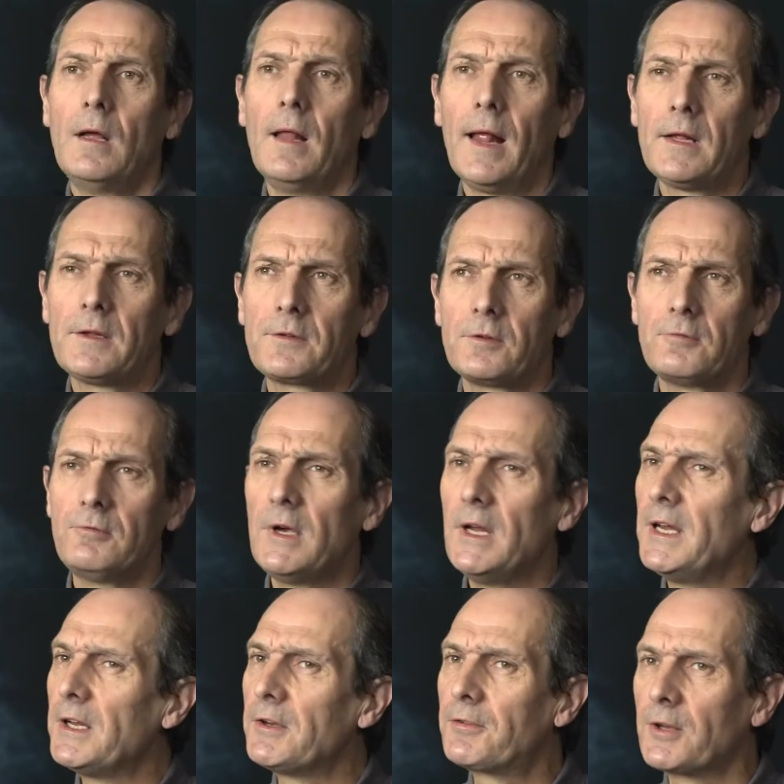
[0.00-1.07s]
That's a
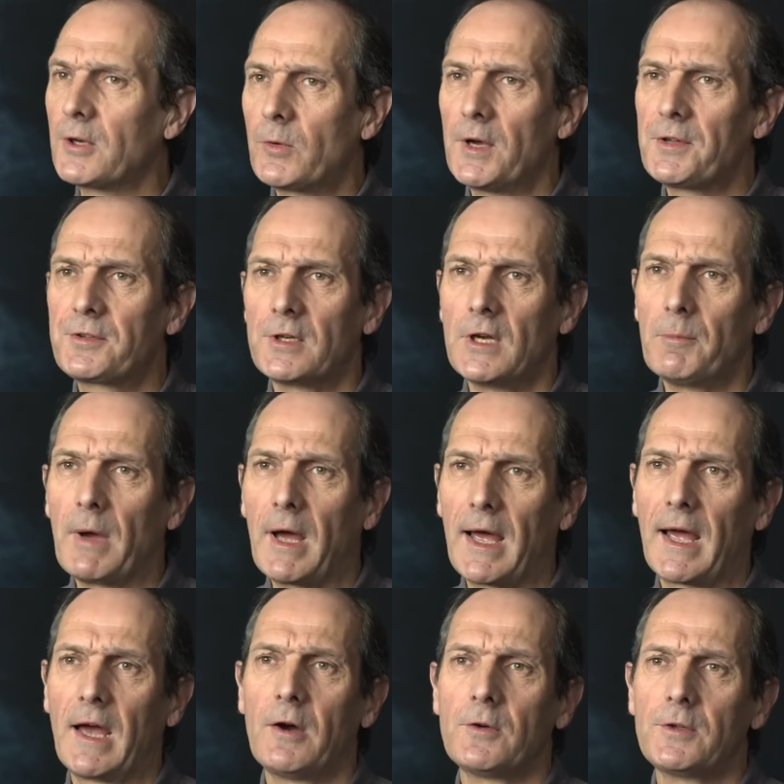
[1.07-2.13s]
really interesting question about
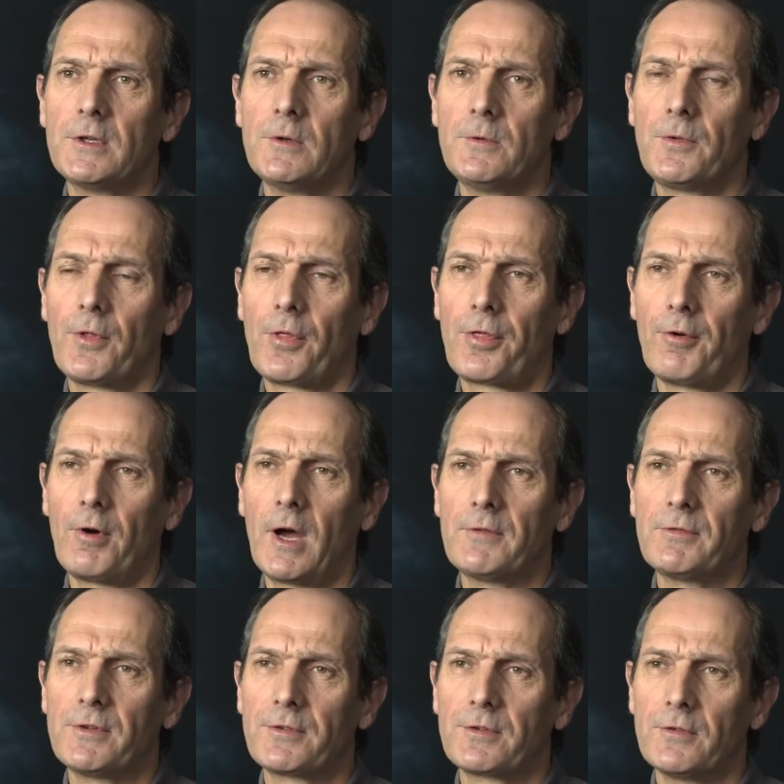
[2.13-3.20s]
how you
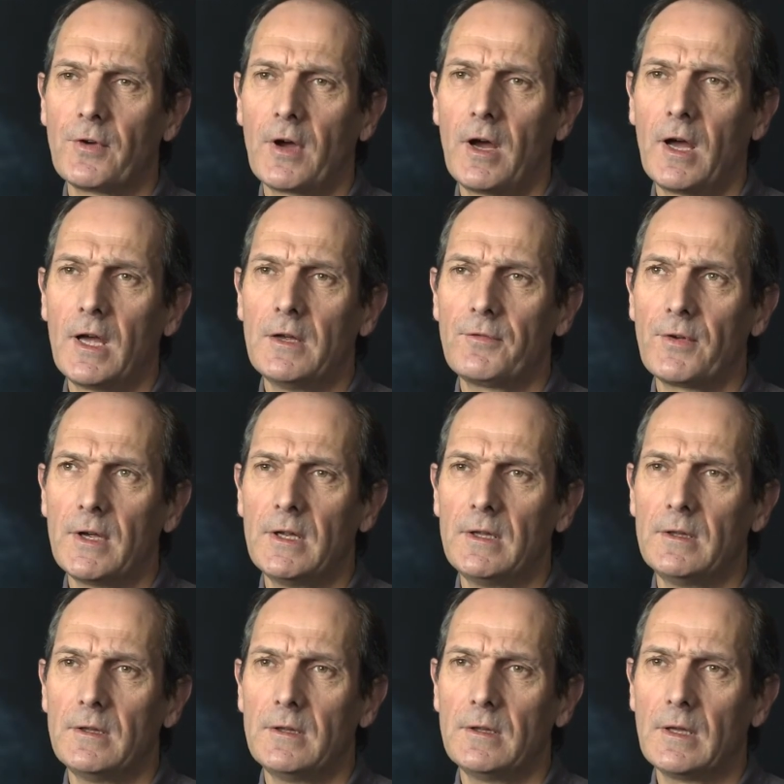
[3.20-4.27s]
thrive and survive
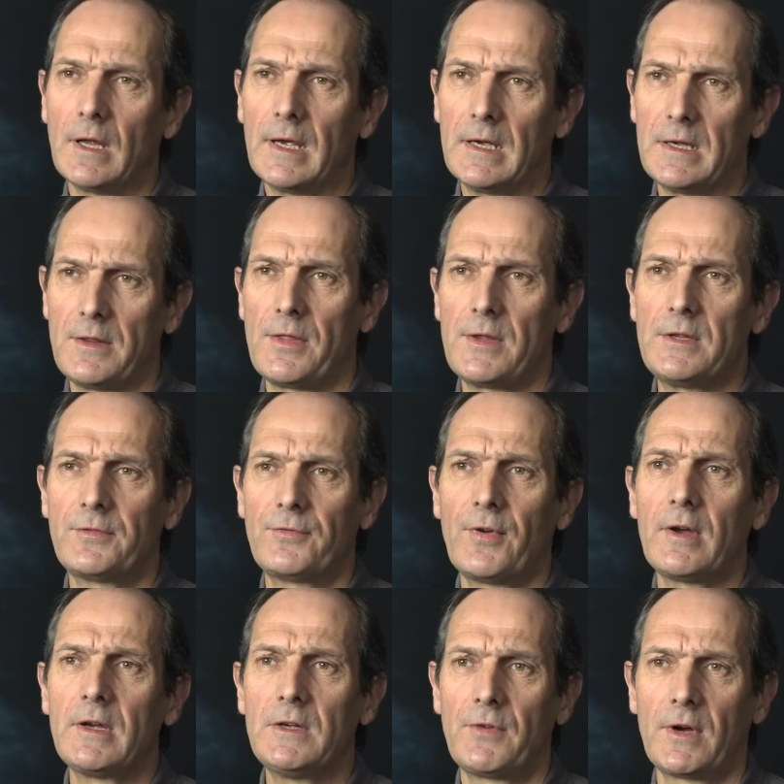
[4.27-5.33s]
in these
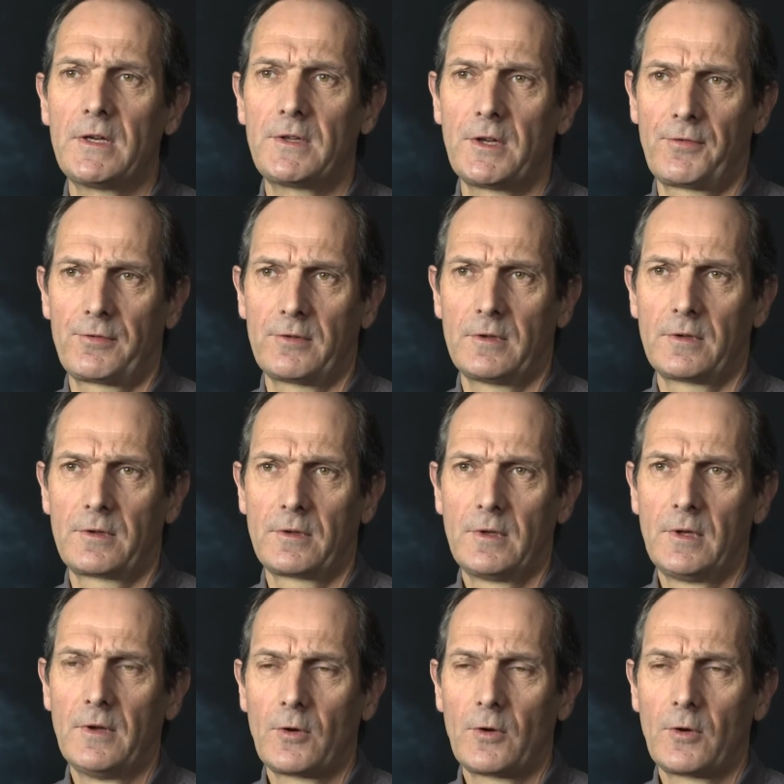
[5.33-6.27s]
very, very different,